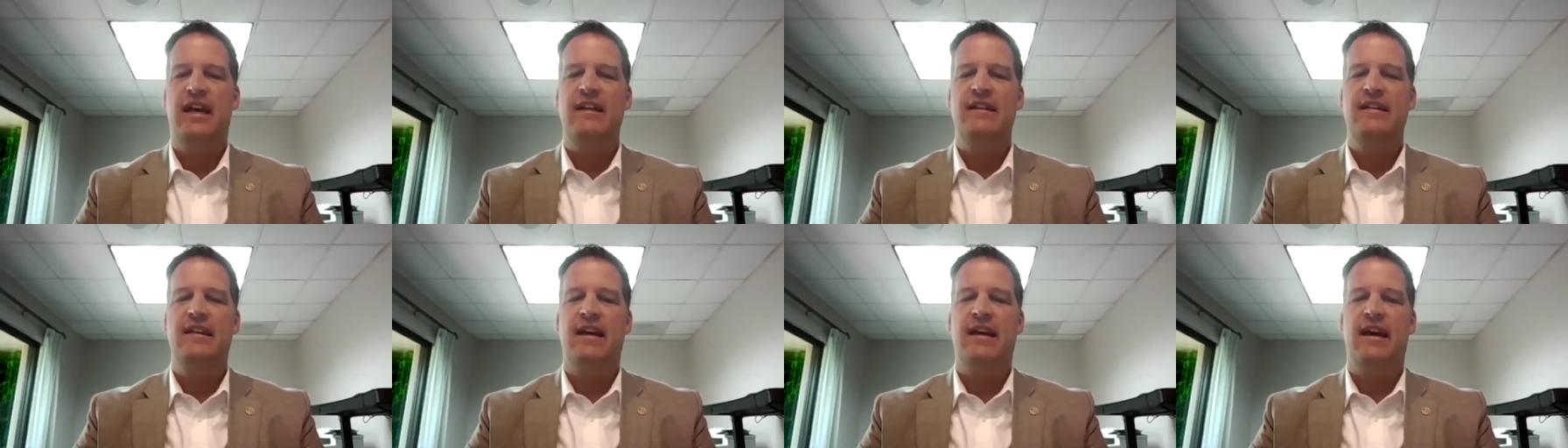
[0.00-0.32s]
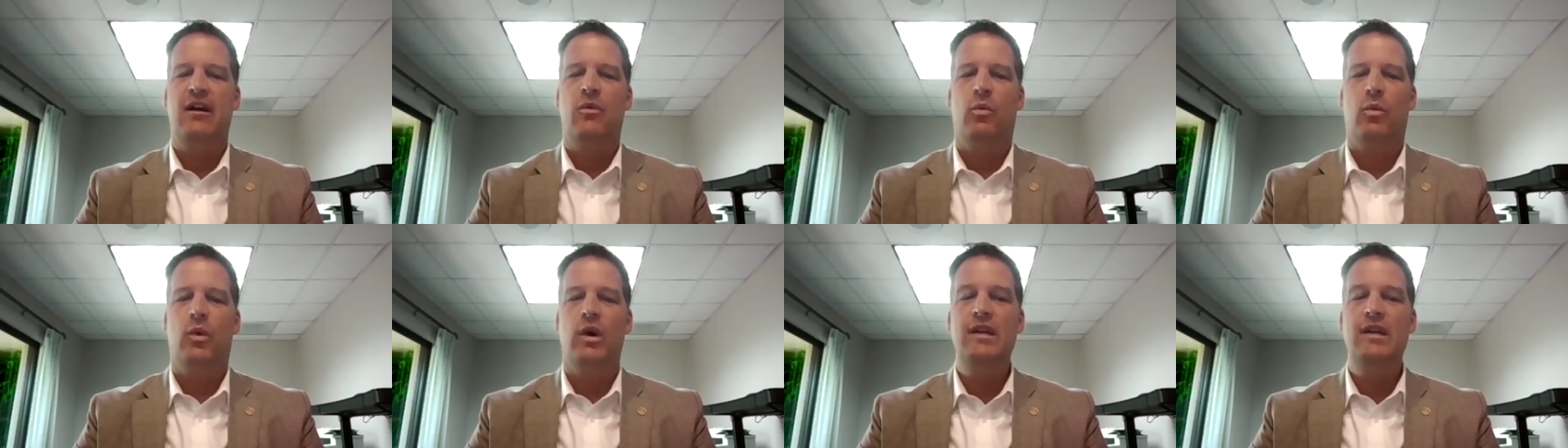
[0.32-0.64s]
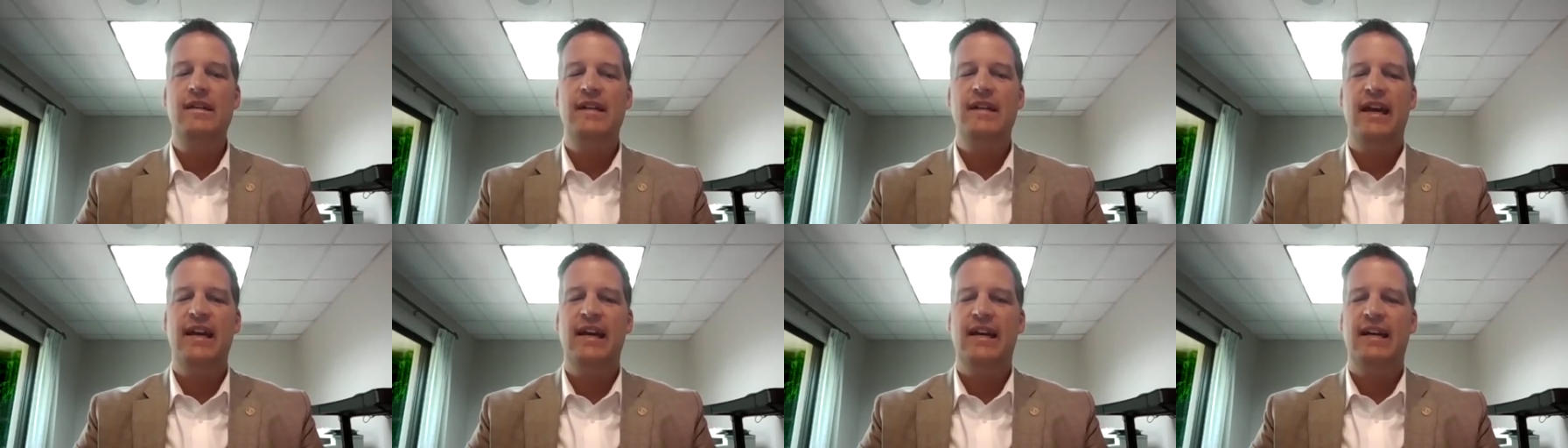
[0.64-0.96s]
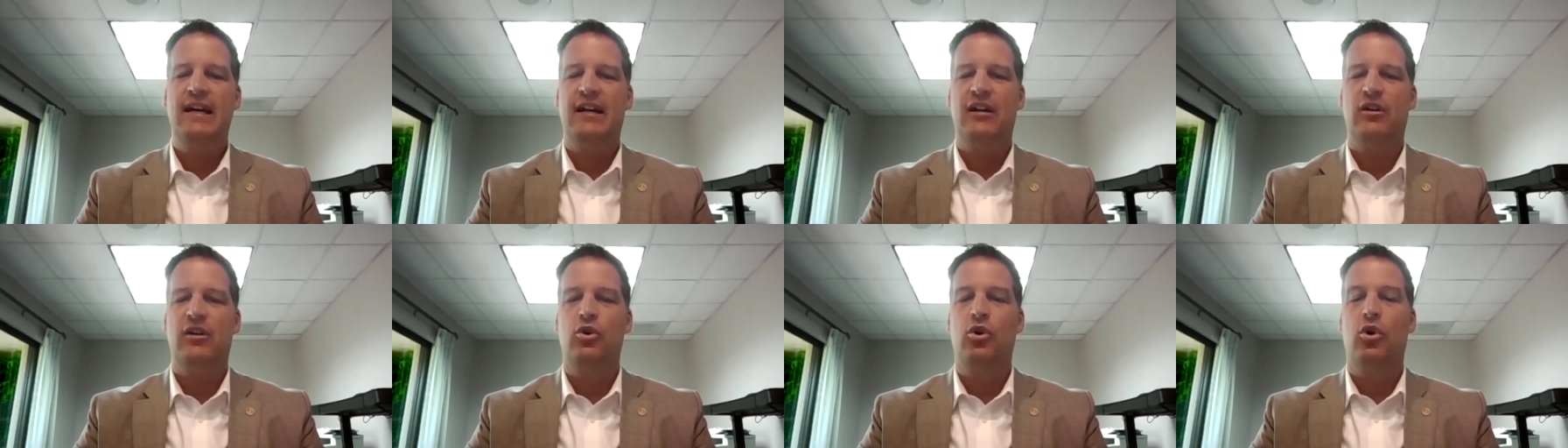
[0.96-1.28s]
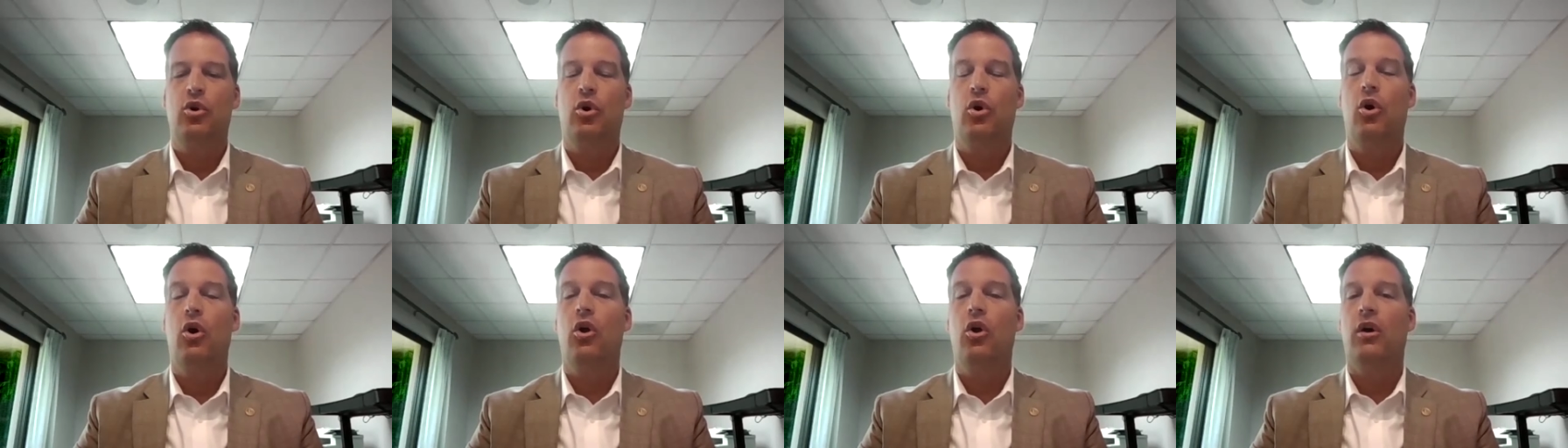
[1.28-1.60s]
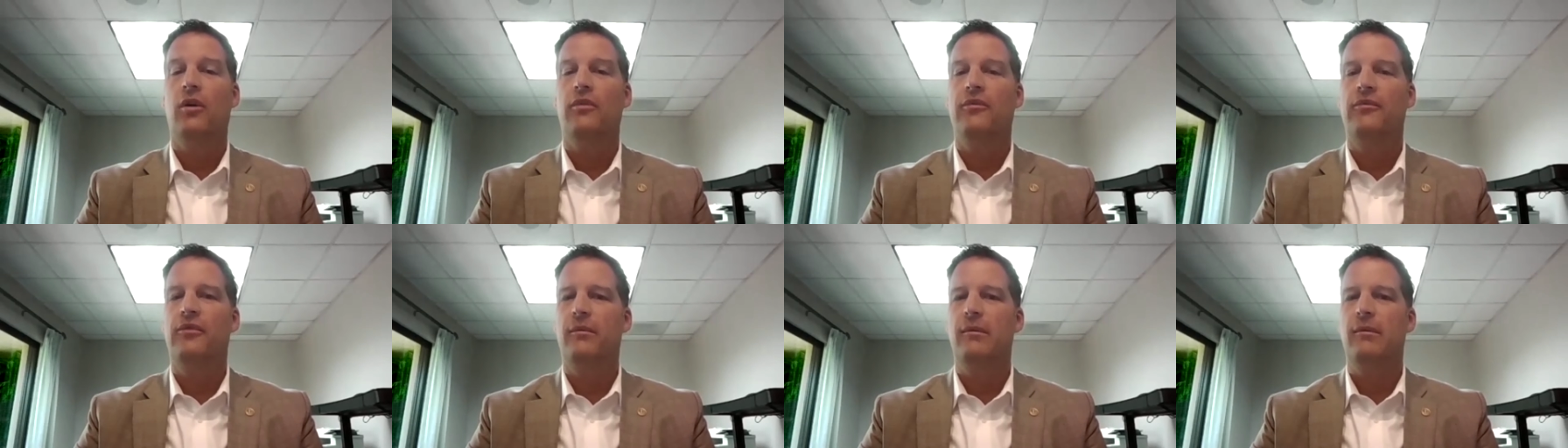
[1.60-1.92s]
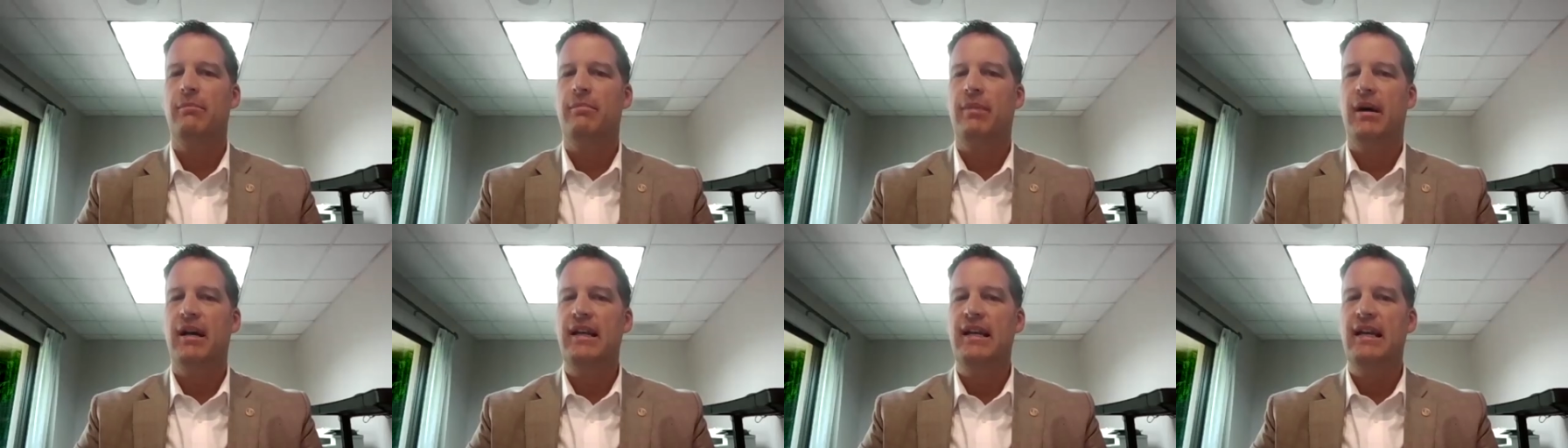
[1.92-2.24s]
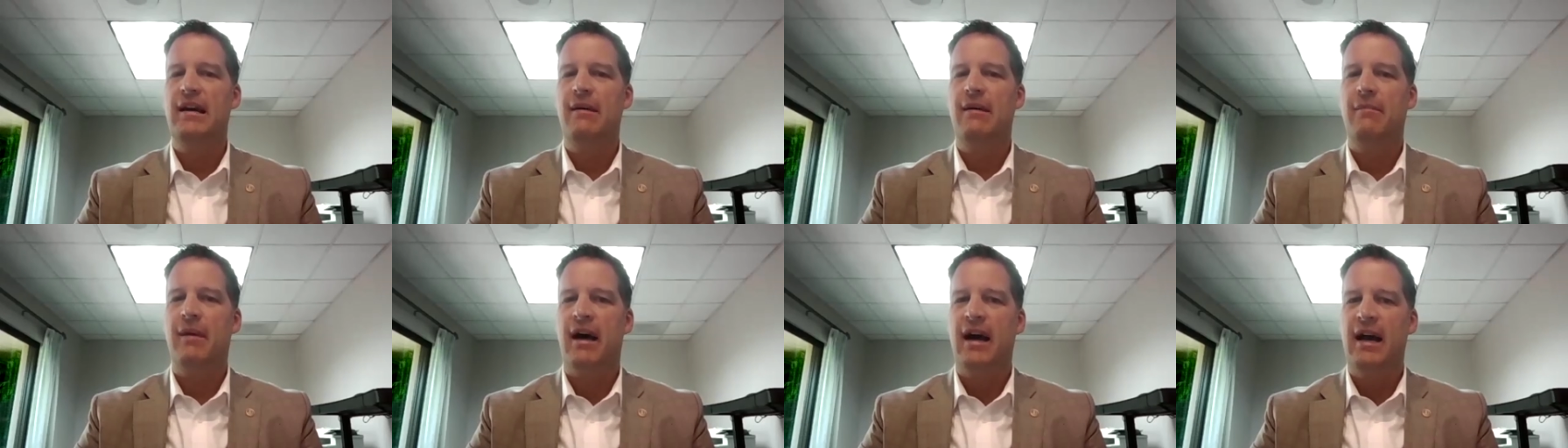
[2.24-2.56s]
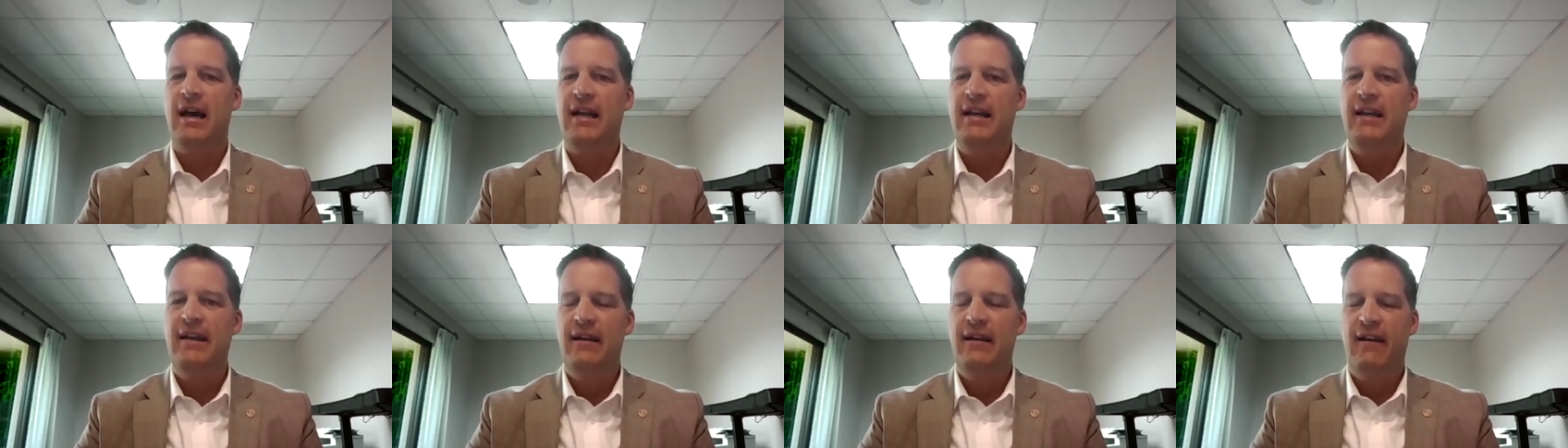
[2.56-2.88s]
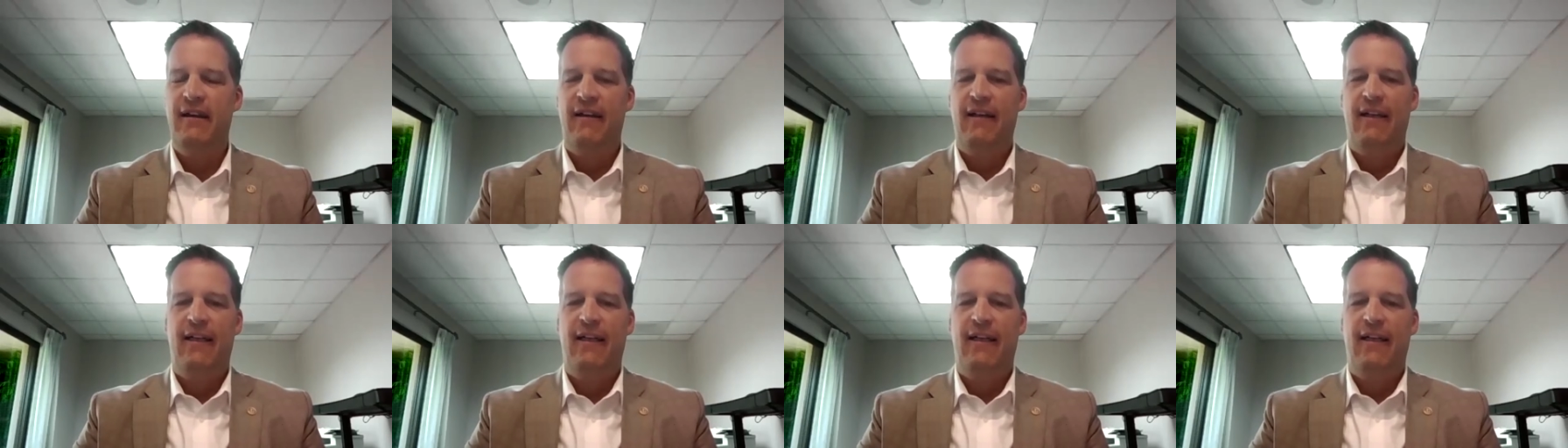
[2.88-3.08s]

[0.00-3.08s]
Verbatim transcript: And uh, one day I got a call from a buddy of mine